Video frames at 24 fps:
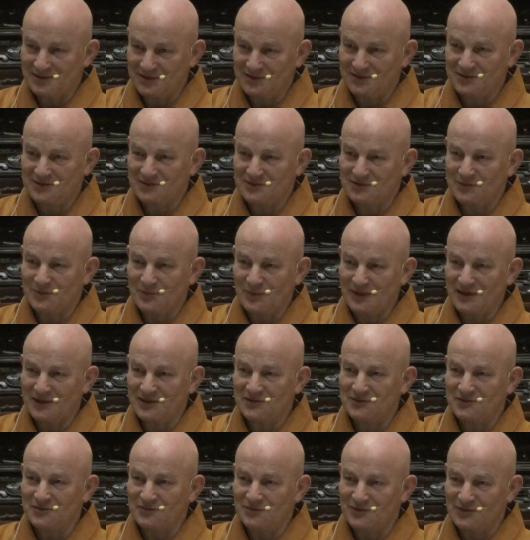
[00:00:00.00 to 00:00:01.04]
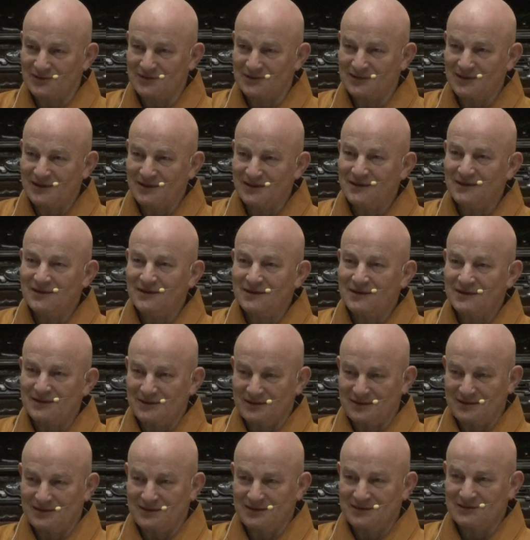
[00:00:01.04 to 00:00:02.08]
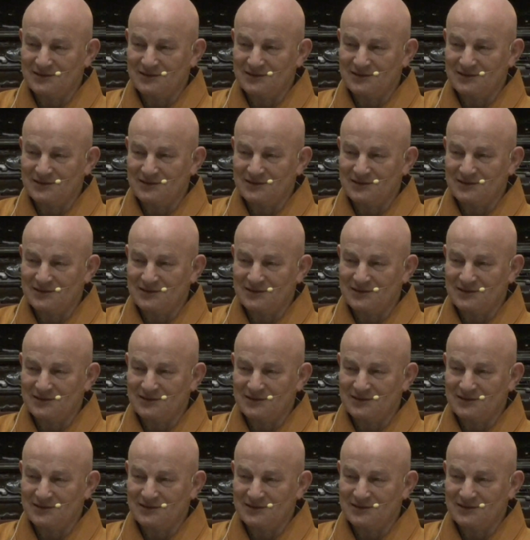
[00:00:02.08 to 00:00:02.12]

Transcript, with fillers: It is a base for uh,